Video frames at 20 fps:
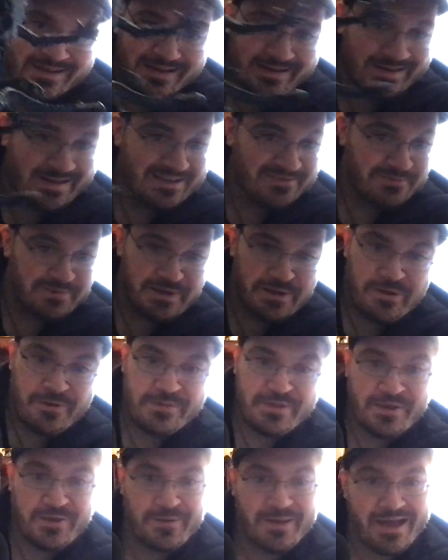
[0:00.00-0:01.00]
And as we know,
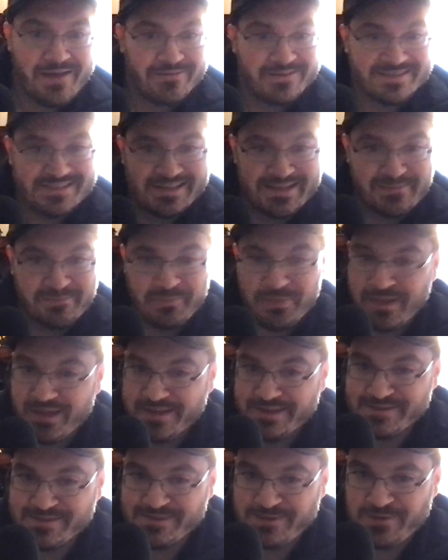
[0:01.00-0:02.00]
they all have acidic
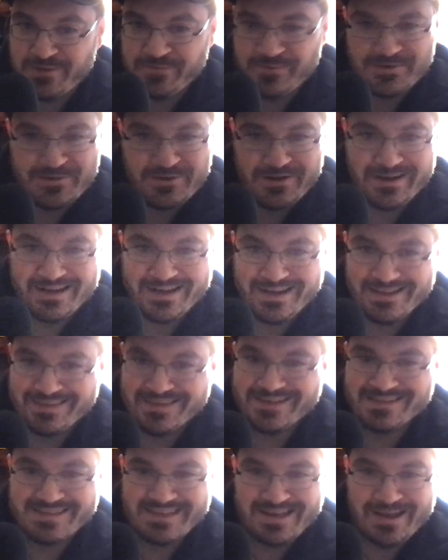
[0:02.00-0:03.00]
blood, so if you try to cut
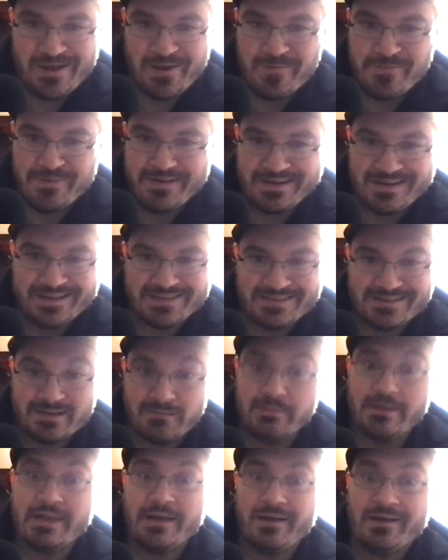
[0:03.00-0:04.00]
this thing open, it's going
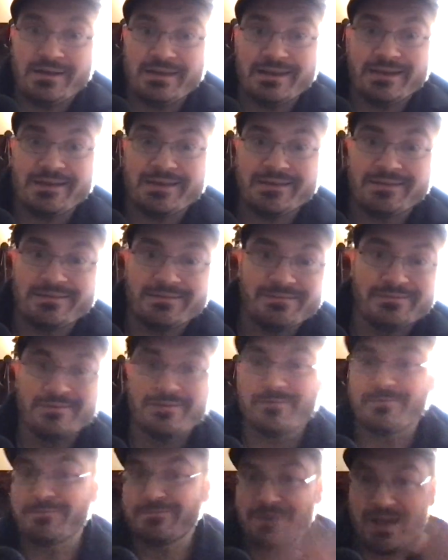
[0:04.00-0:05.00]
to bleed on you,
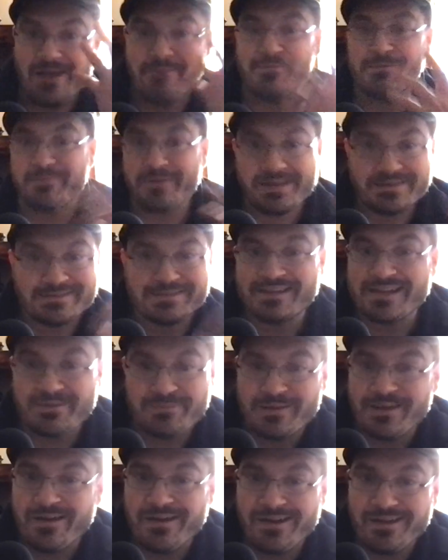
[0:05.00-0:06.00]
and half your face is going to
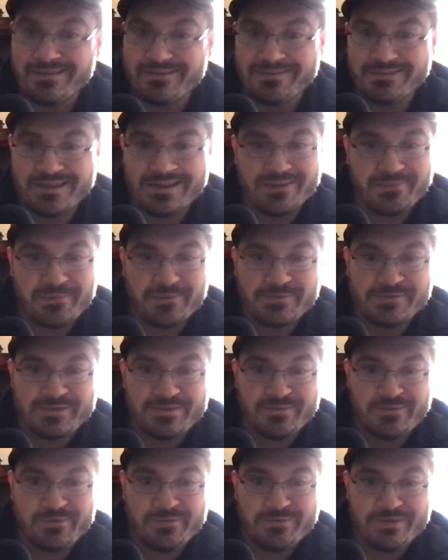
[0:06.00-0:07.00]
be gone, like in most of
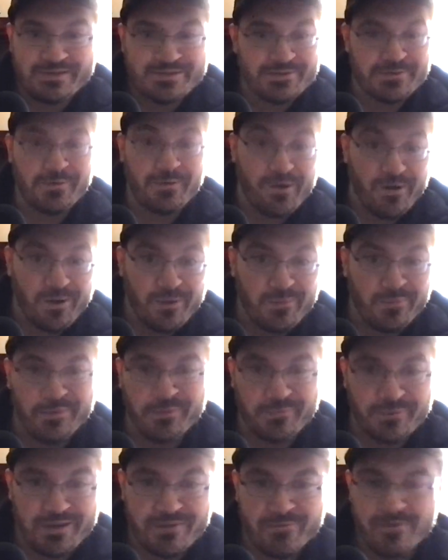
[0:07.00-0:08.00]
the movies, or your arm,
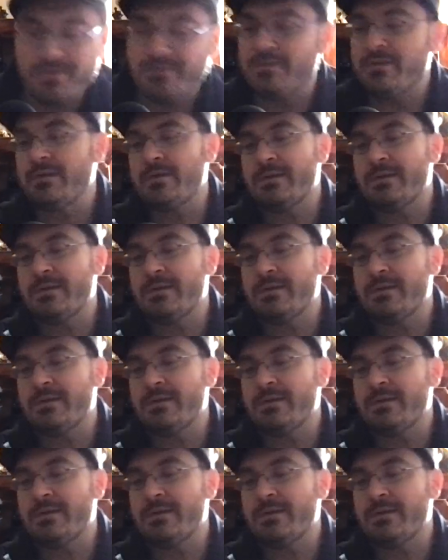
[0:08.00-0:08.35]
or whatever.